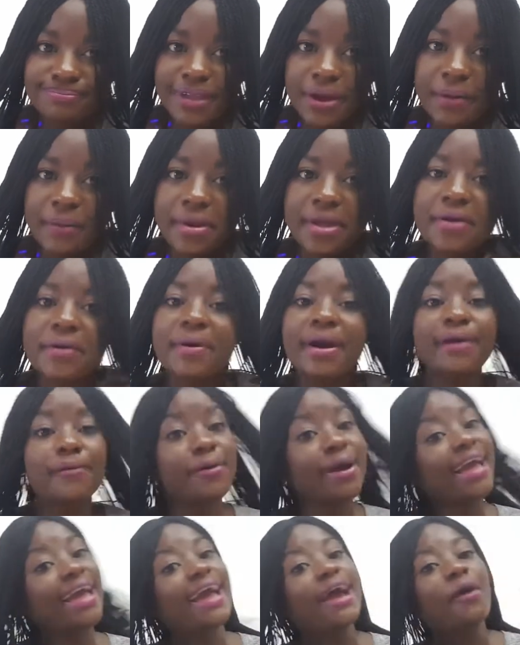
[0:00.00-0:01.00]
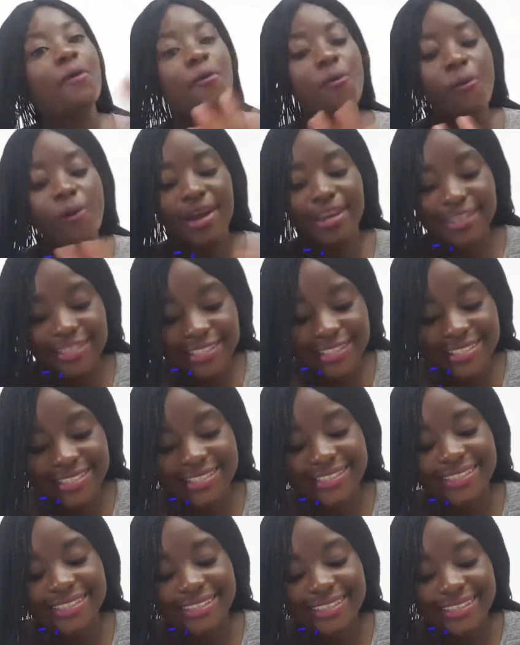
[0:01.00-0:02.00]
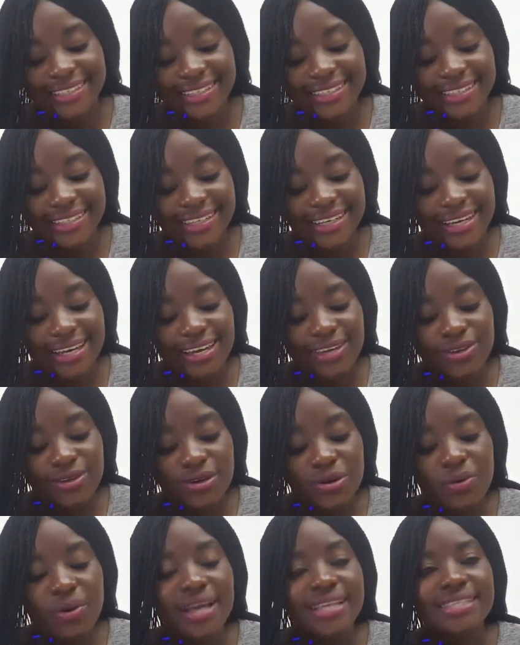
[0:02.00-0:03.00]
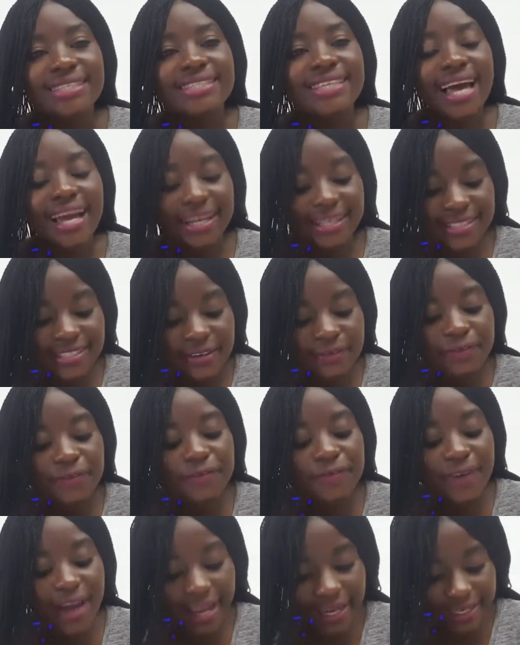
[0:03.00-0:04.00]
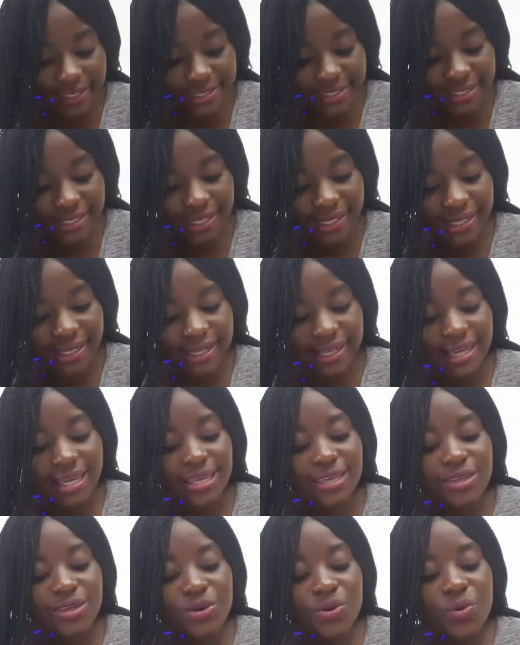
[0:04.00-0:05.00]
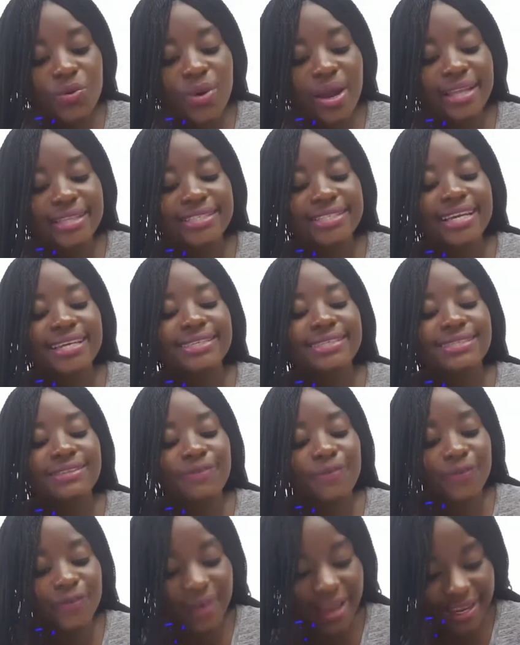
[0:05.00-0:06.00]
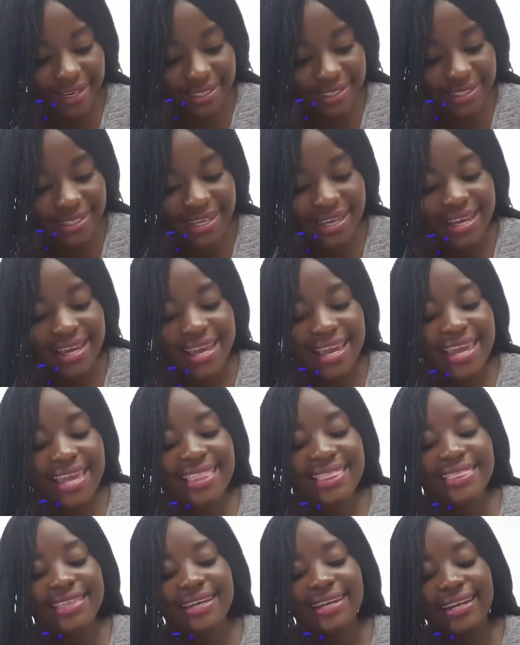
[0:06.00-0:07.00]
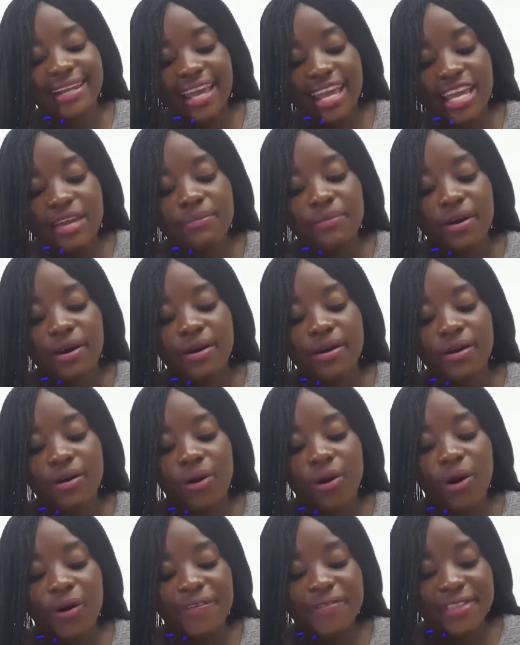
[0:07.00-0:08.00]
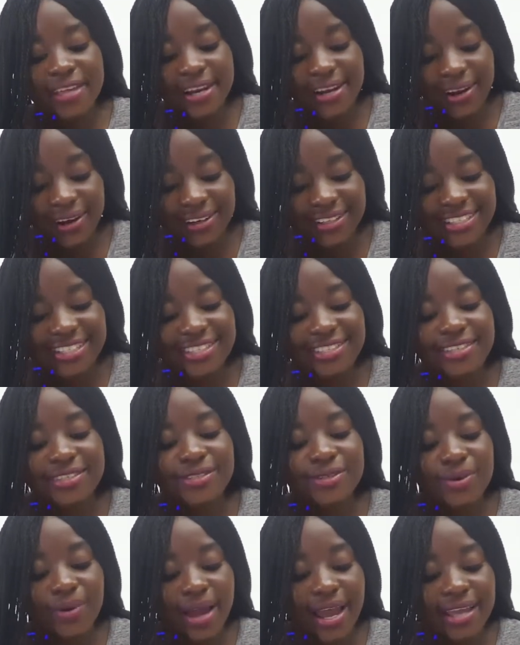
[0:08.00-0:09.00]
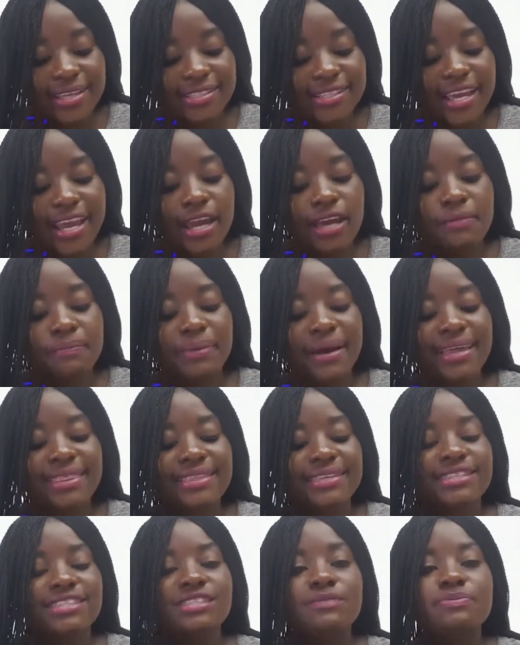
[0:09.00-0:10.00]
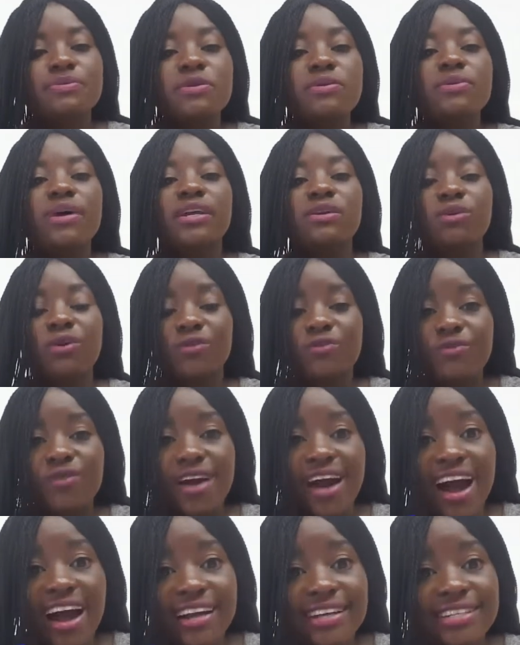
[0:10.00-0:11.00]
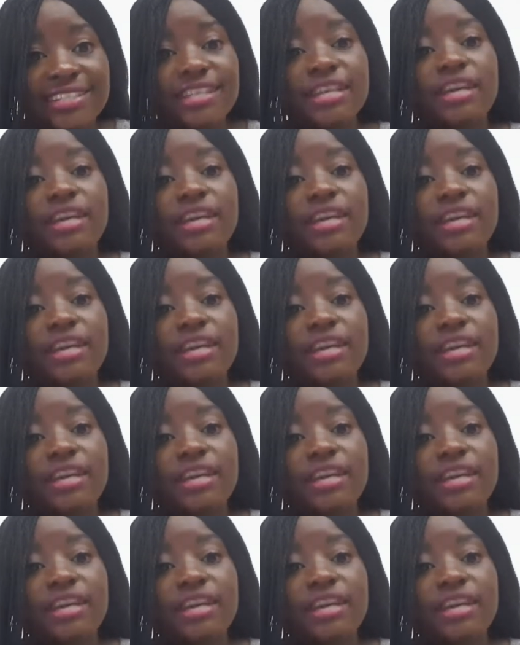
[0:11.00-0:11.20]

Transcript: We were washed. You were sanctified. You were justified in the name of the Lord Jesus Christ and by the Spirit of God.